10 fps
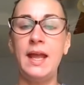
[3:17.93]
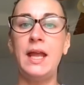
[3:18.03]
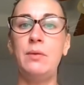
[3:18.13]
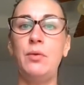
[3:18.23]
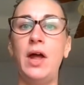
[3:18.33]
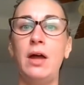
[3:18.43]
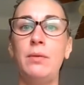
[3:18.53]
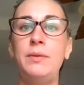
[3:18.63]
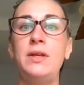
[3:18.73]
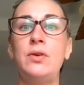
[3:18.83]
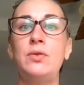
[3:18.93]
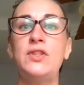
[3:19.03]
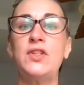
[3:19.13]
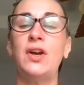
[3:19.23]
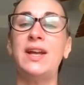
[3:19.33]
It will help you
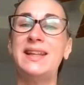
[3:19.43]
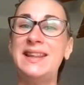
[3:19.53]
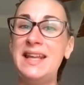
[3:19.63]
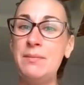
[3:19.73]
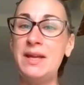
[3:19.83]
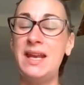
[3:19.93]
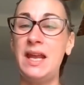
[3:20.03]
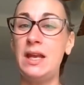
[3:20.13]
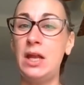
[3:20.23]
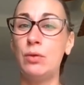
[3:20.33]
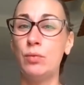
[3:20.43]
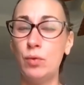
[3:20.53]
start eliminating